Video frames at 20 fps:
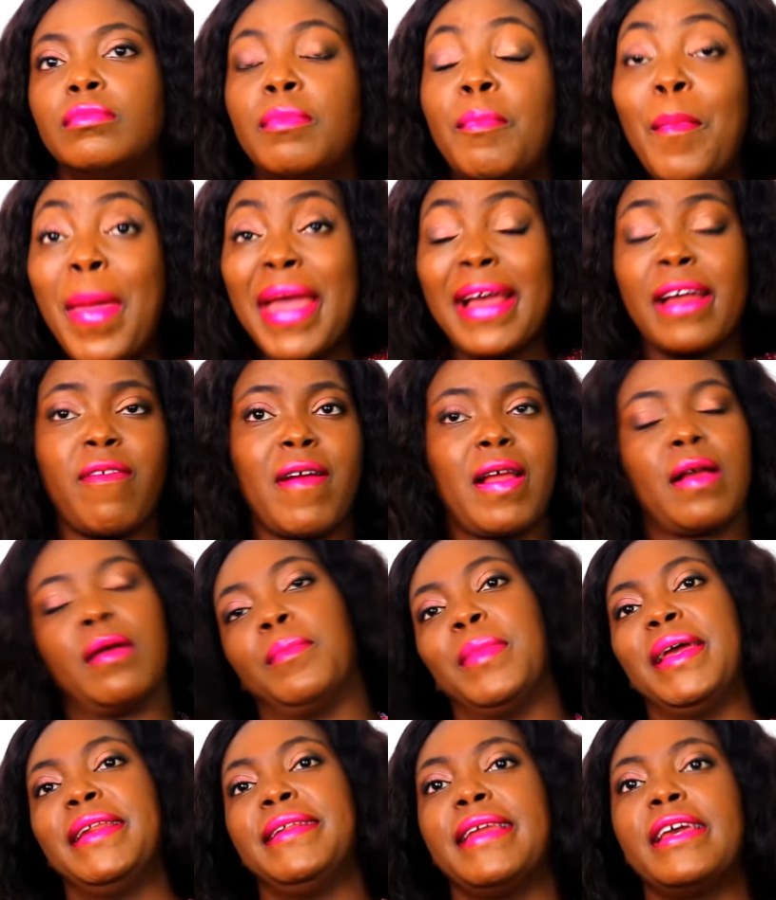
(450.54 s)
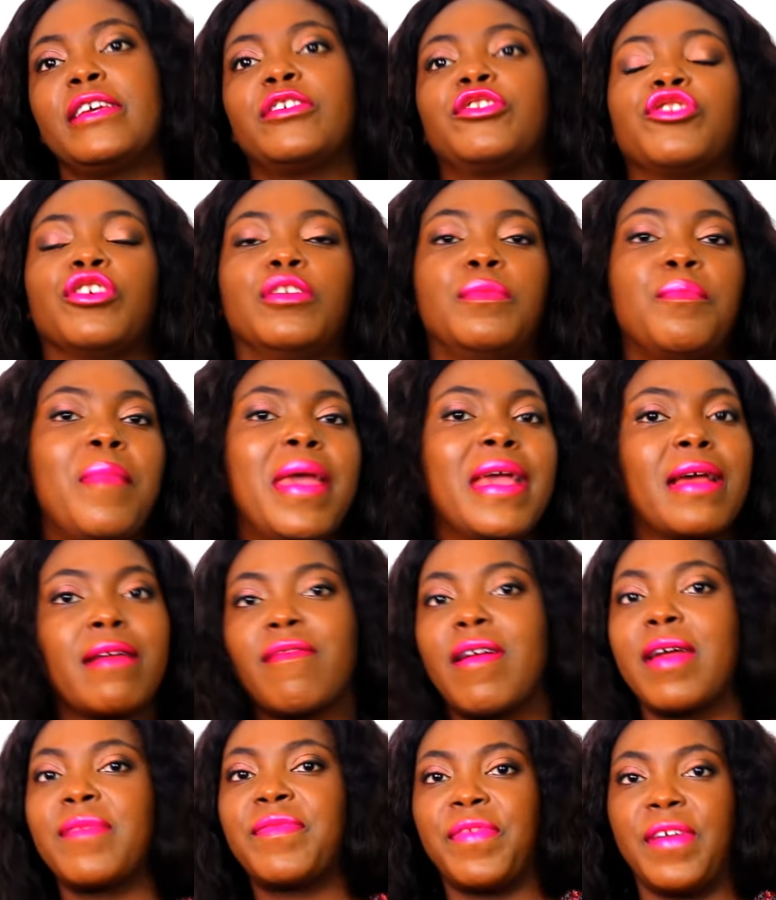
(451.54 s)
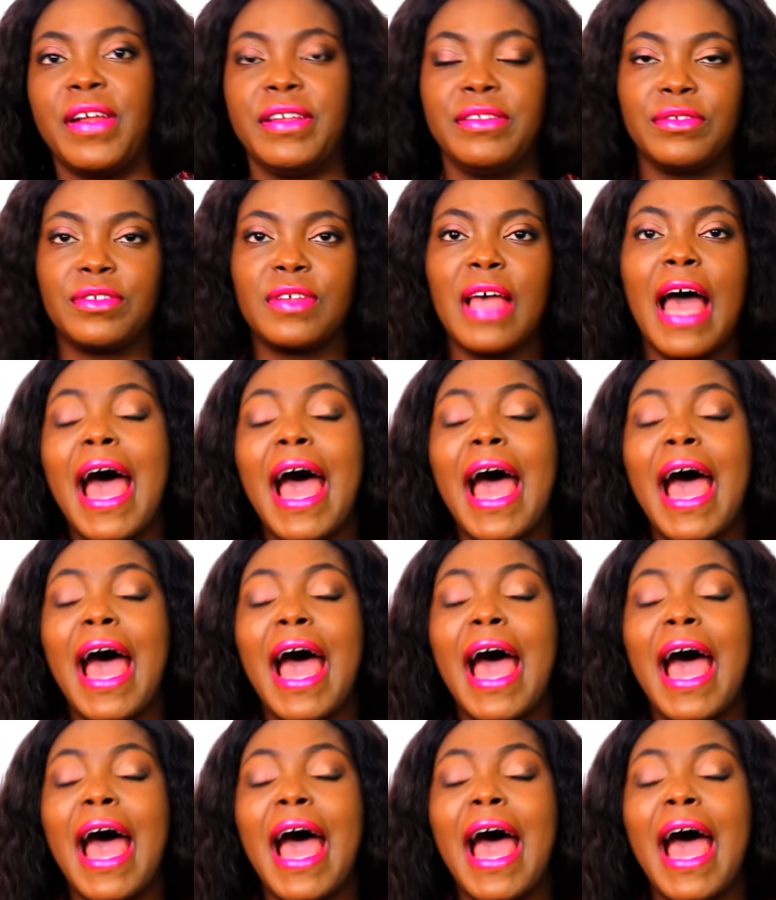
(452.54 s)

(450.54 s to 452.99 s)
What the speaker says: make recommendation, make reference,